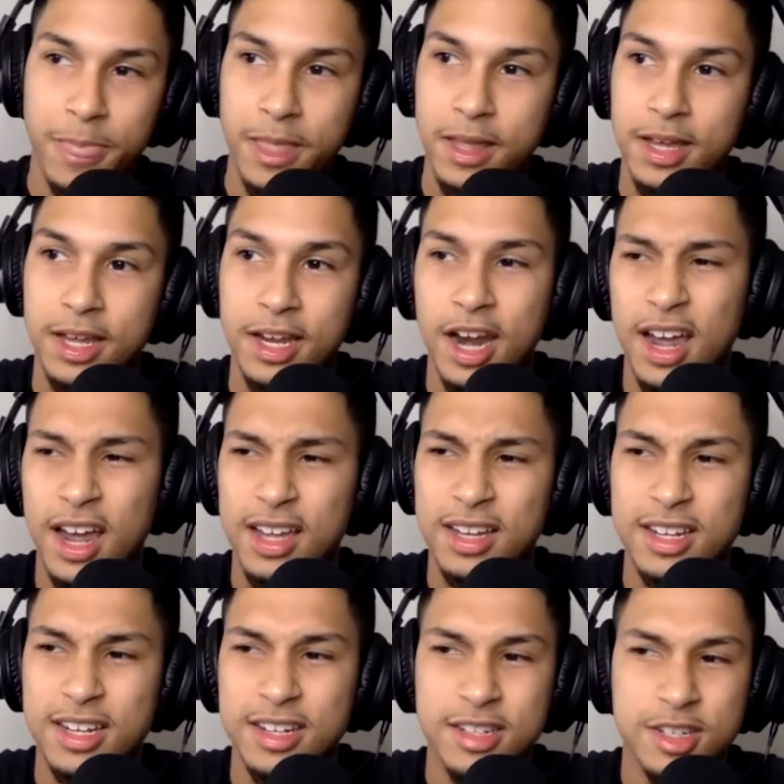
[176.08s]
And like
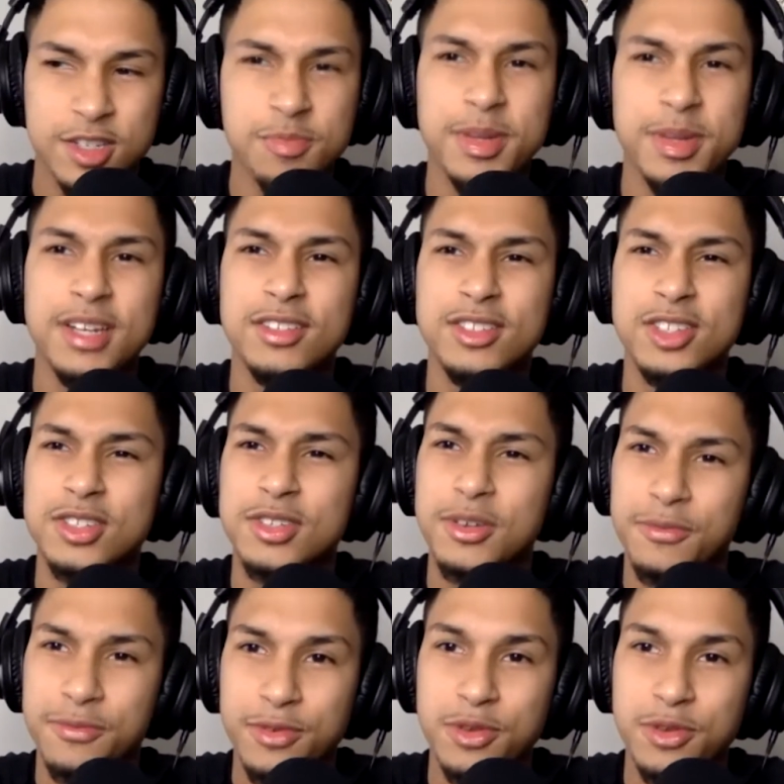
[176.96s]
there's been just
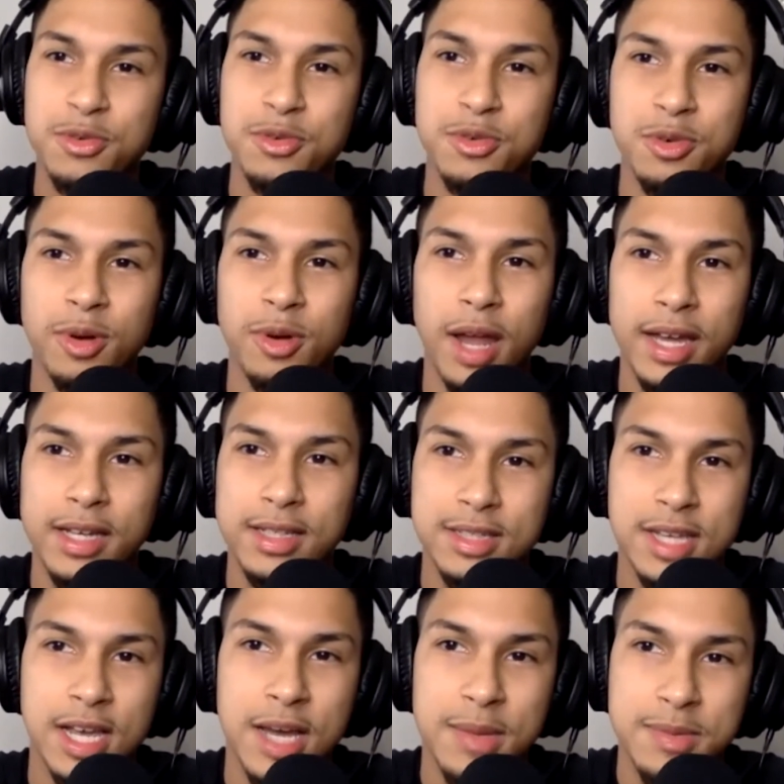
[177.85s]
a few like
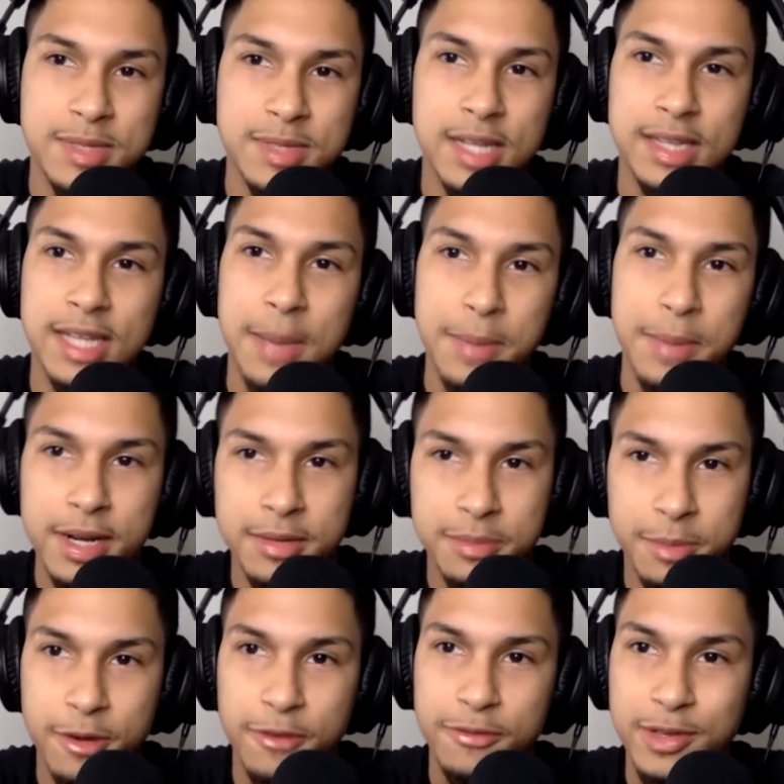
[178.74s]
times, not that many,
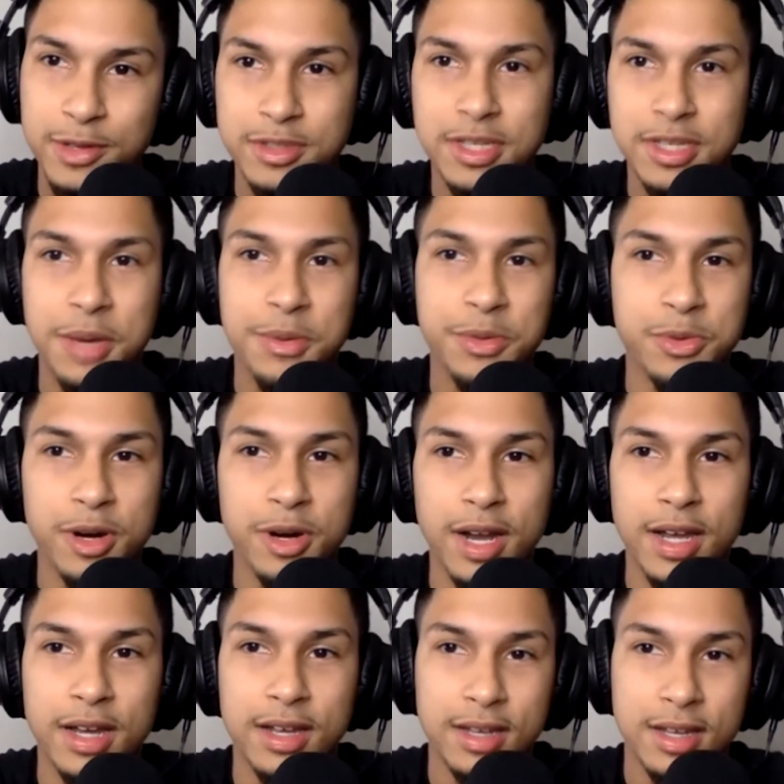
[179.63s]
but a few times where
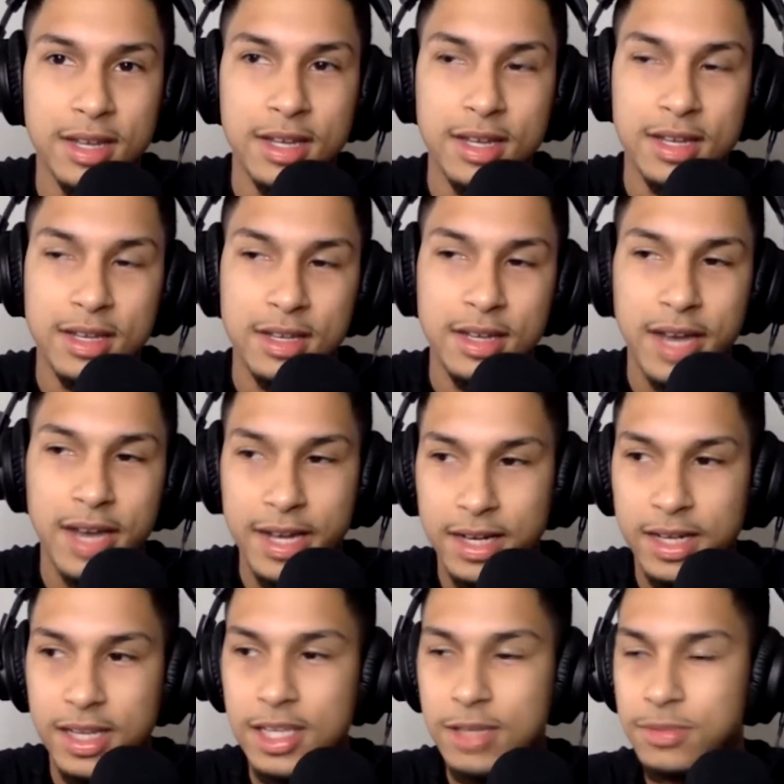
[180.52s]
like I keep